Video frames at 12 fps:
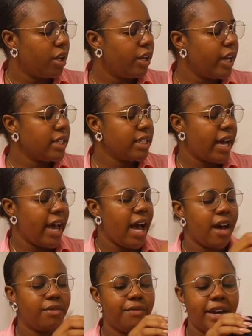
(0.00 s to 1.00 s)
next i
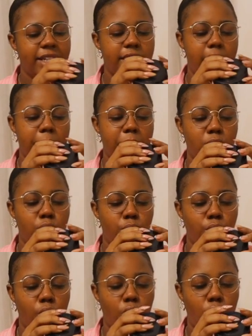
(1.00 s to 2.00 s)
have vitamino
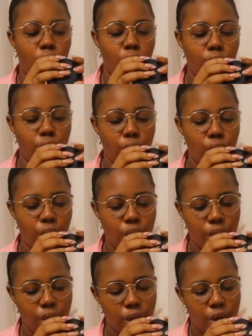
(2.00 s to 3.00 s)

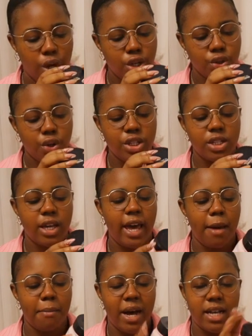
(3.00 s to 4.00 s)
color so this is
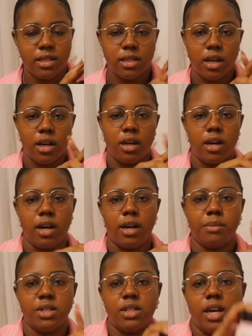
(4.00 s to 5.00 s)
hair mask
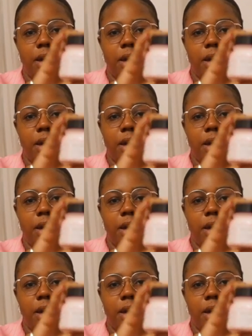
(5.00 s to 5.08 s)
um, this is